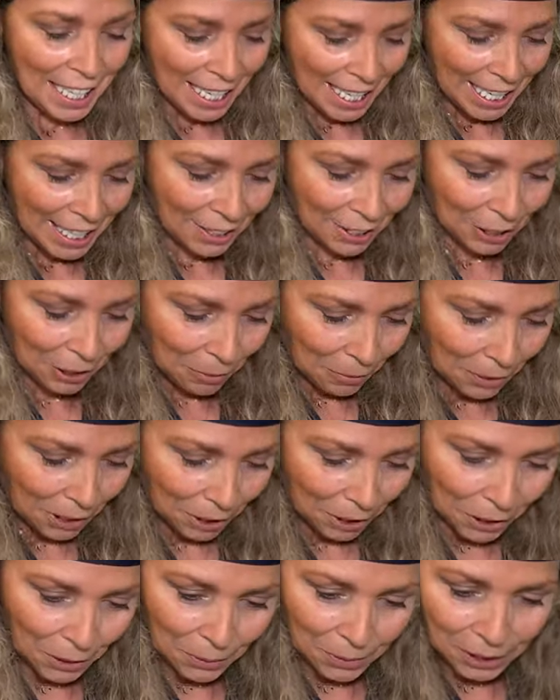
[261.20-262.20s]
And so we're
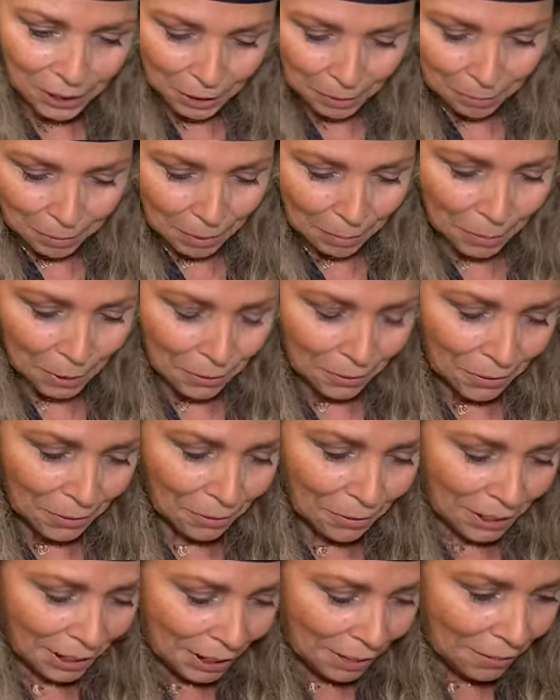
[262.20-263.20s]
going to be moving
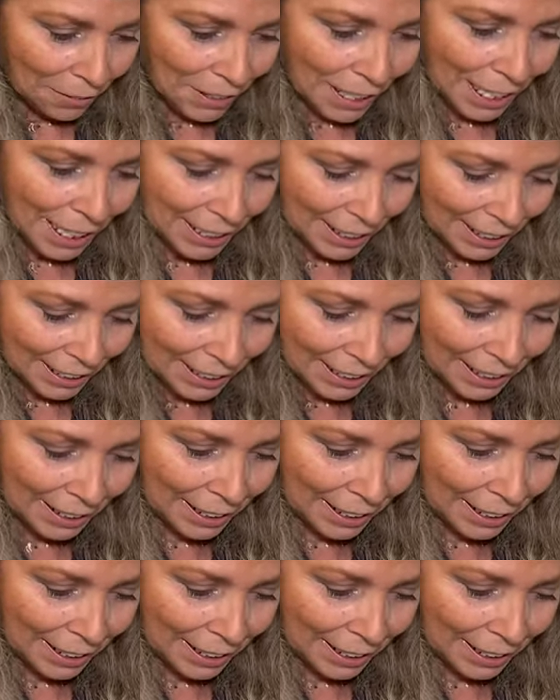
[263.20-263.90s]
really fast.